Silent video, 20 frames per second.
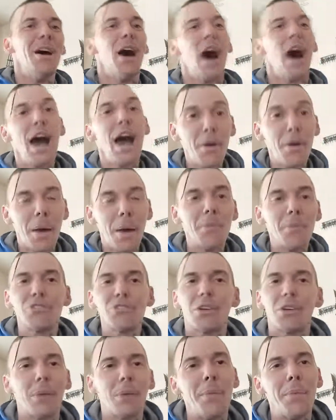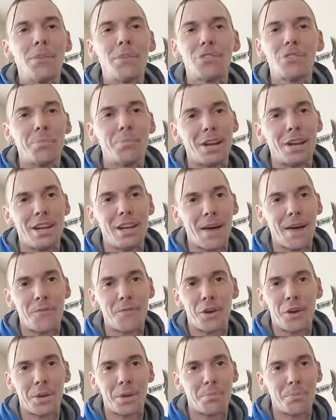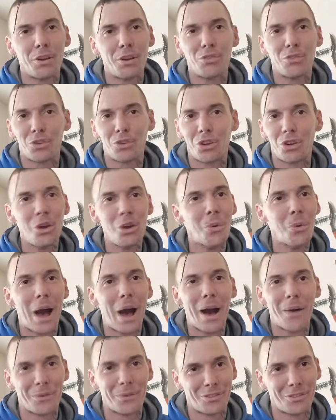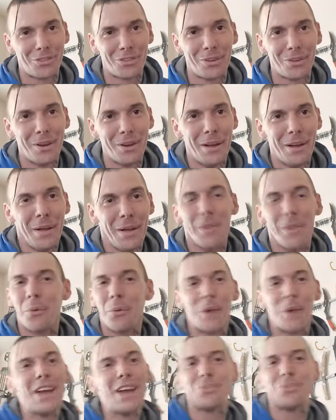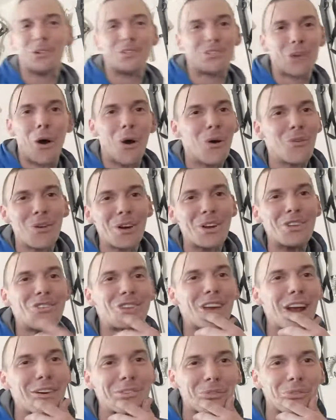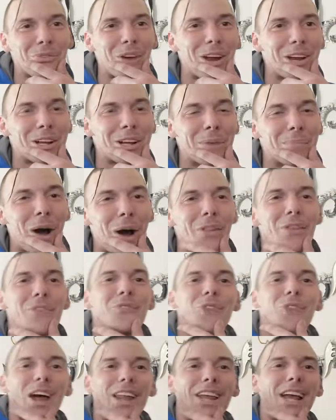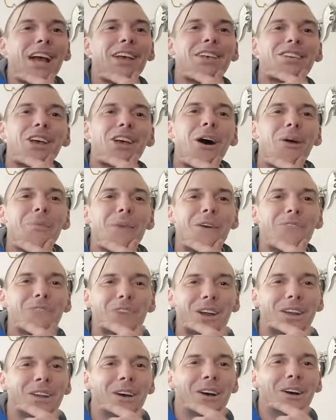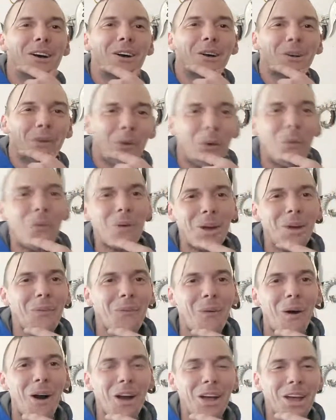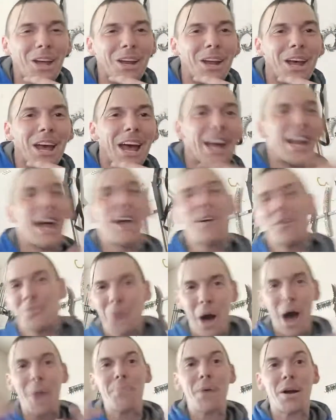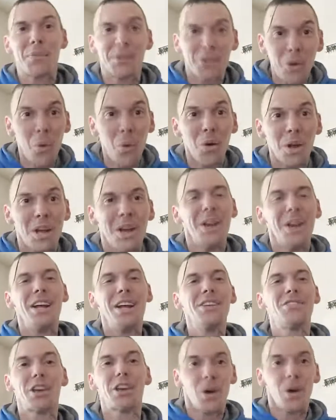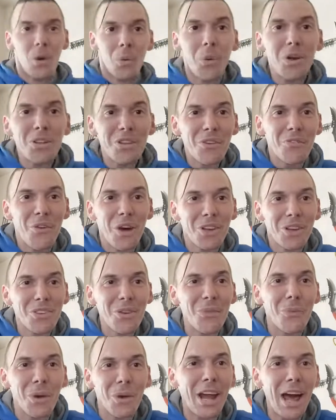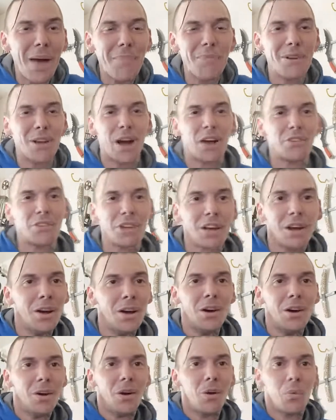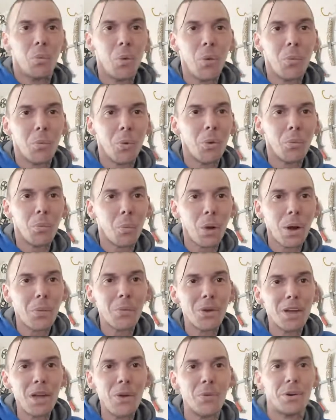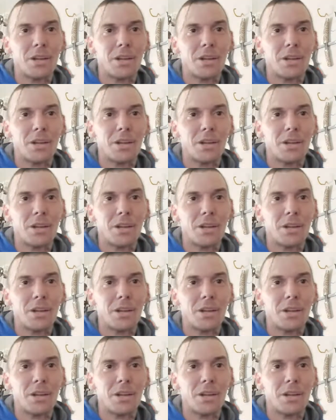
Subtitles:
I must have been in that fucking bush for 2 hours, dude. The race was over, and shit, I was afraid to come out. Then finally, I saw my friend Corey walking, and I hop out. I'm like, Corey, and he's like, what the fuck, dude? What happened? I was like, where were you?